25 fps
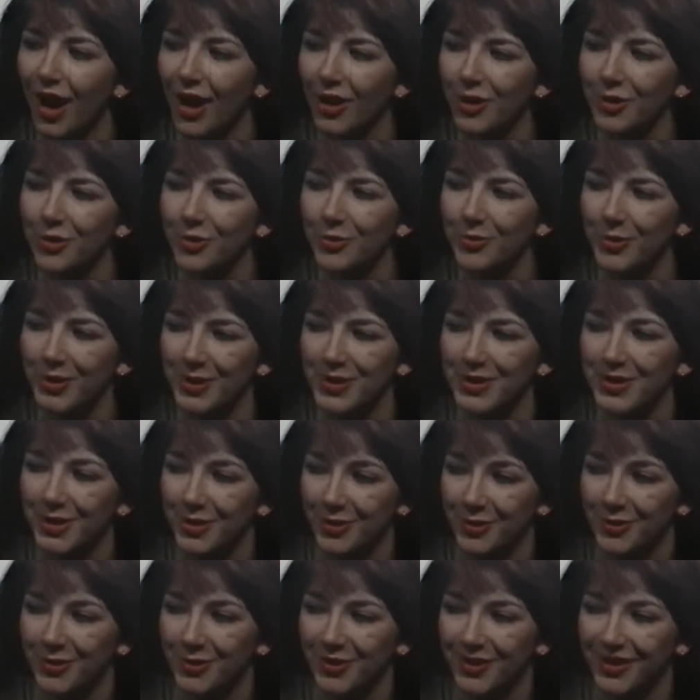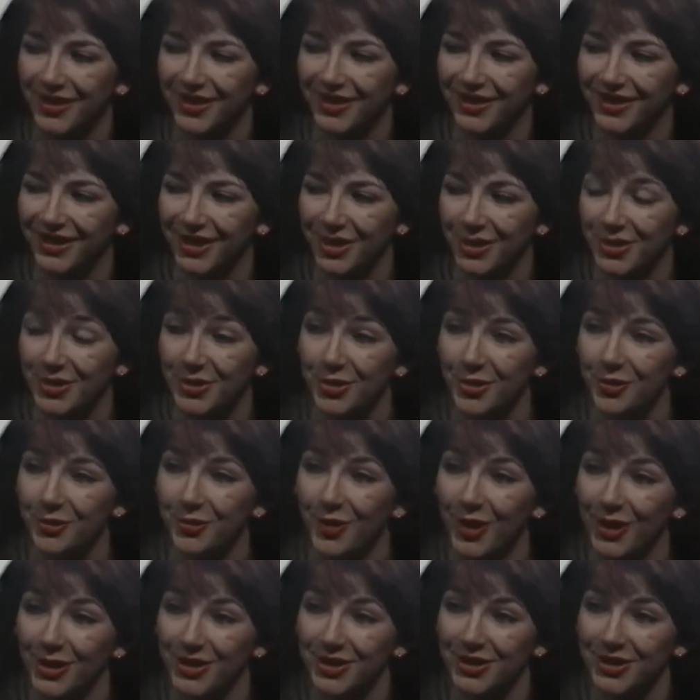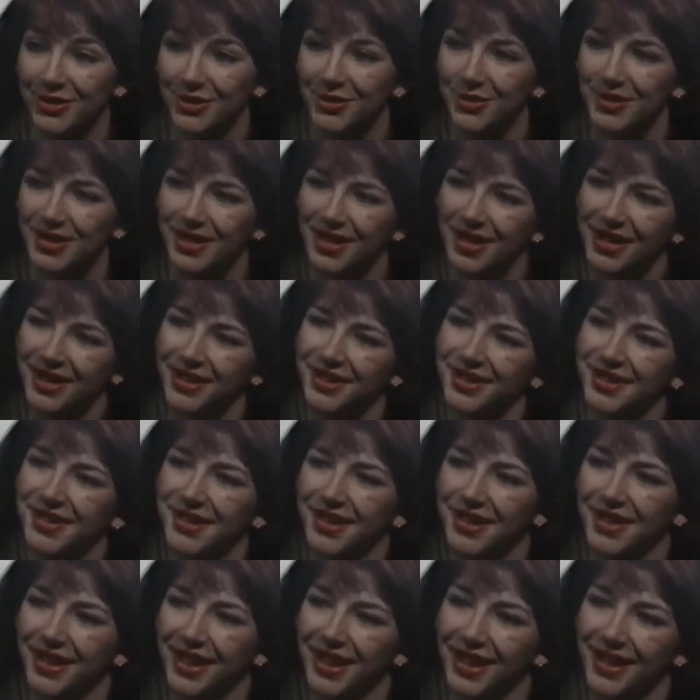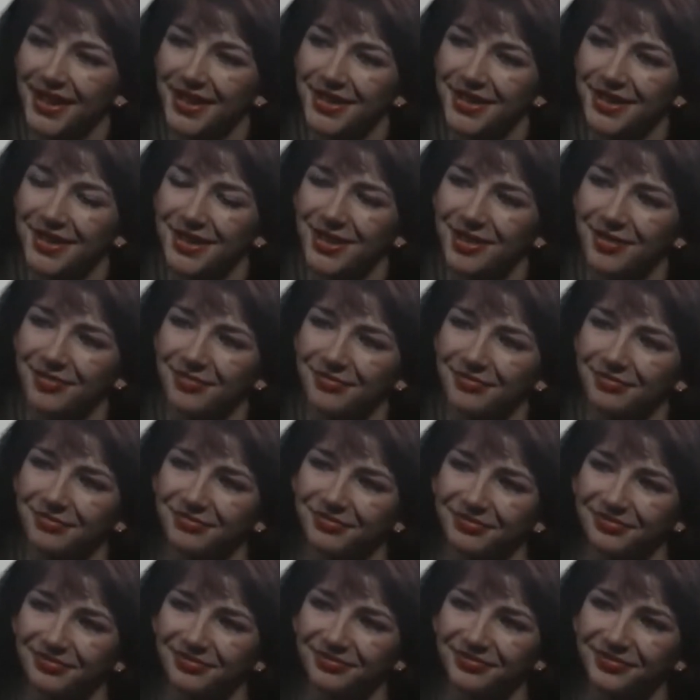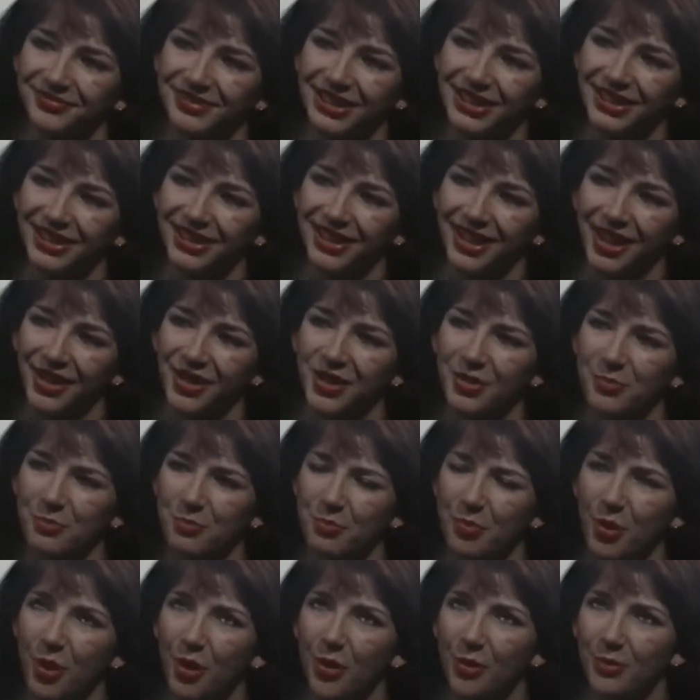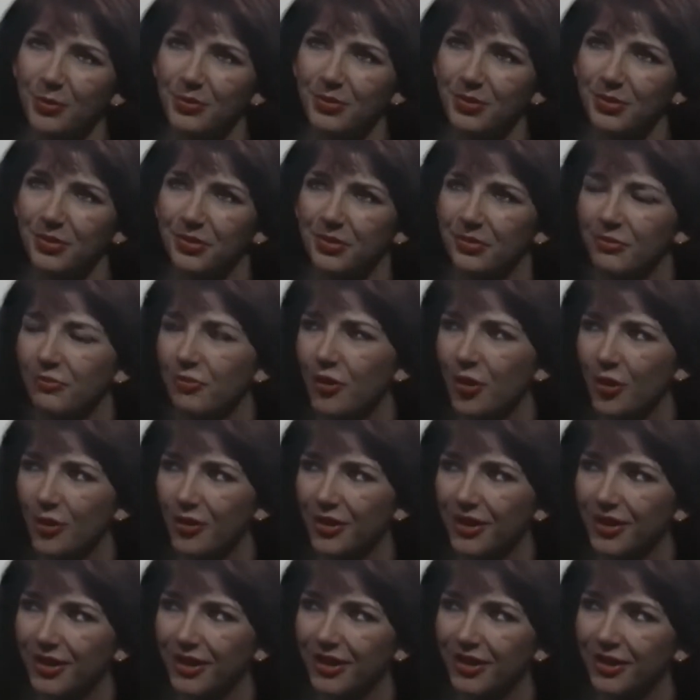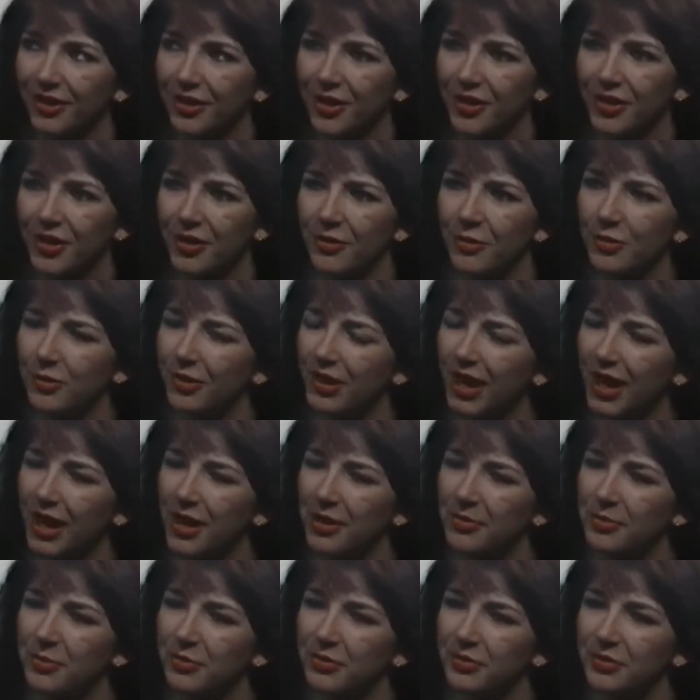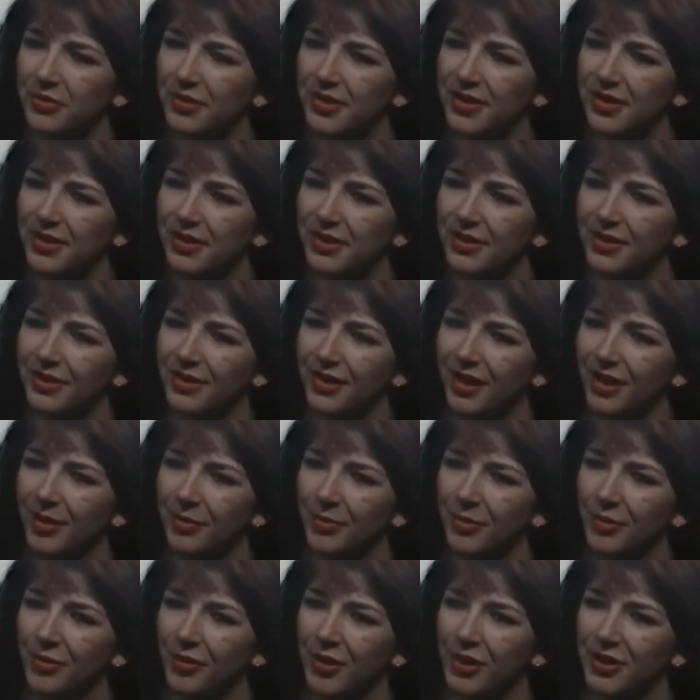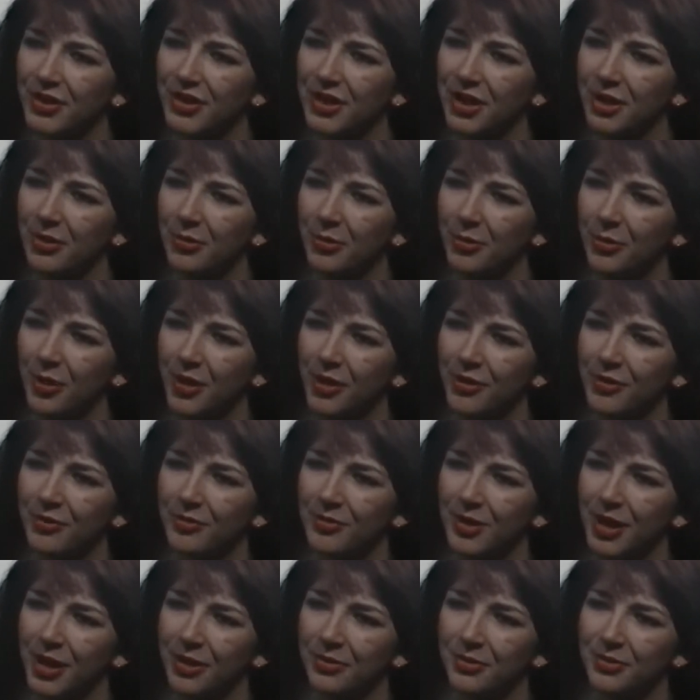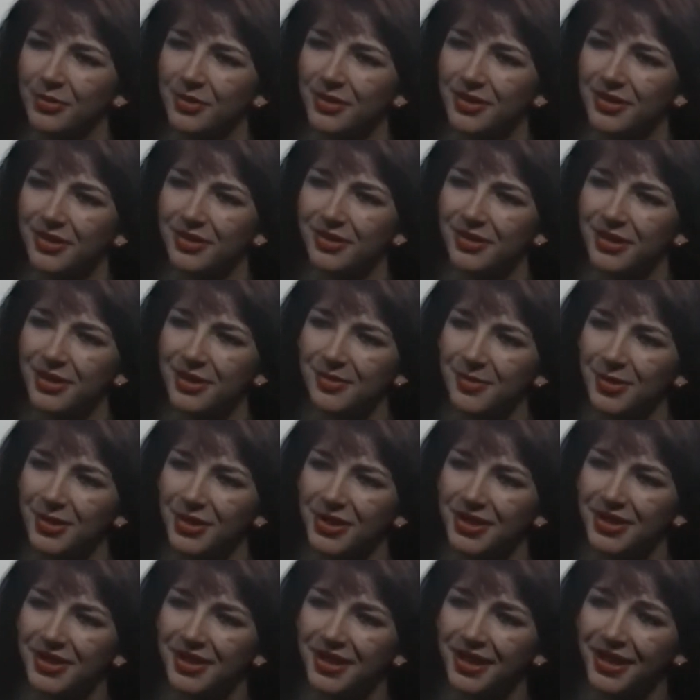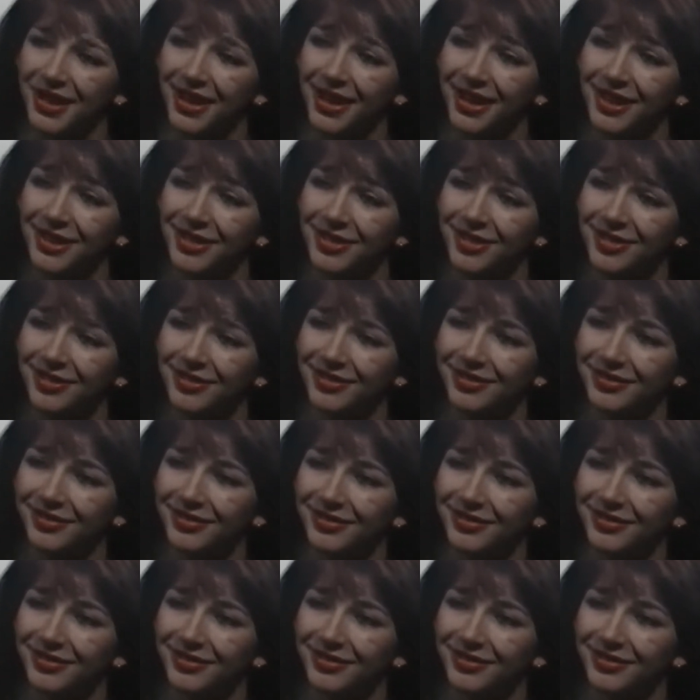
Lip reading: I call myself a songwriter who sings, I guess. I think pop, rock, you know, they're all labels, and I prefer to keep away from labels as much as I can.